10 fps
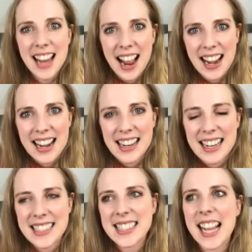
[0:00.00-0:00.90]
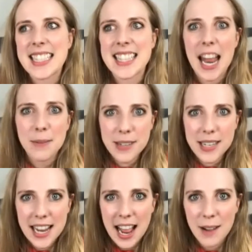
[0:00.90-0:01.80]
night, it's like 10
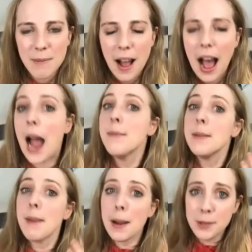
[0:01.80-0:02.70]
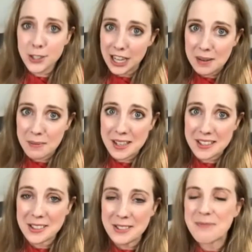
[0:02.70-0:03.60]
p.m. I'm in my
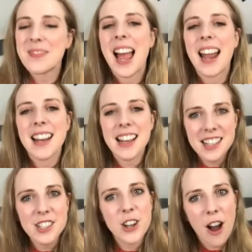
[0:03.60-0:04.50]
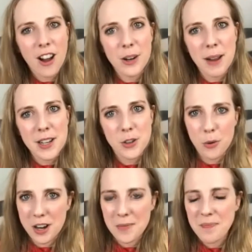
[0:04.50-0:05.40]
pajamas and I get a knock on my door.